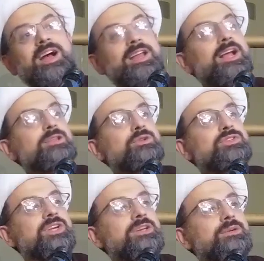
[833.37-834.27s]
halal to
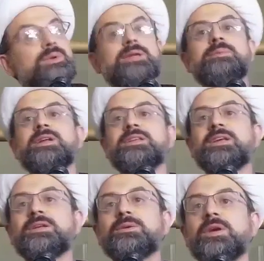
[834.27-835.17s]
drink? What I'm going to
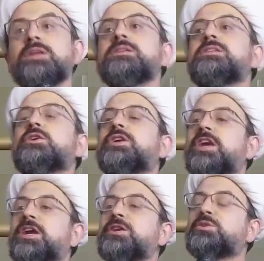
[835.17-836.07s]
tell you. Is it
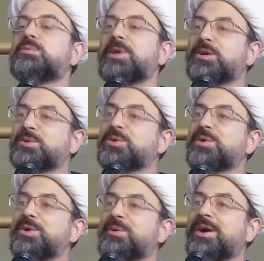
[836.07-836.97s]
okay to make wudu
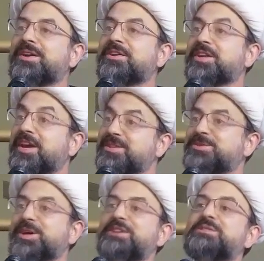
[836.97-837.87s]
in water? Yes,
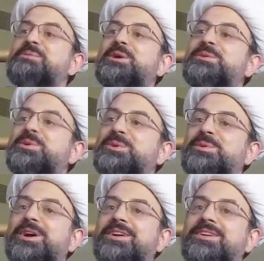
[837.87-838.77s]
you have to make wudu in
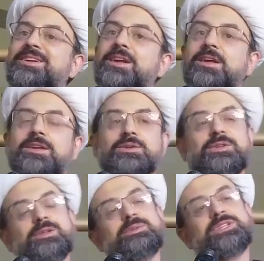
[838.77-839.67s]
water. You
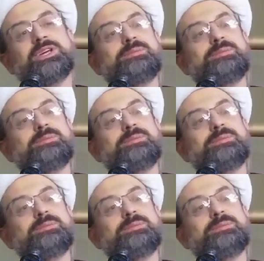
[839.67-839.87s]
tell me, Sheikh,